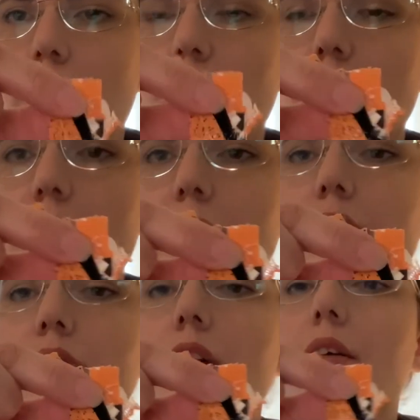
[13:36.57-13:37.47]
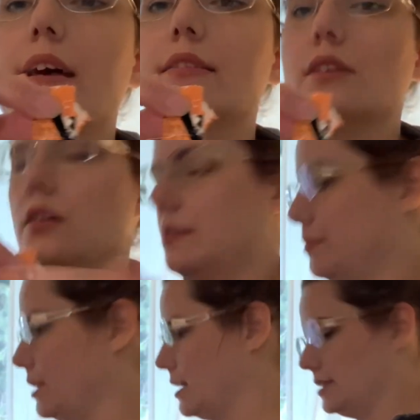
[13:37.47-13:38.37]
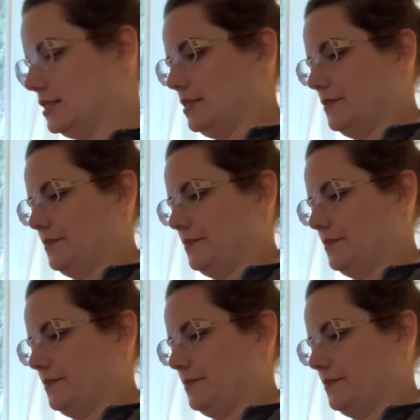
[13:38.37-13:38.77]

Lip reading: See, so now that's all in place.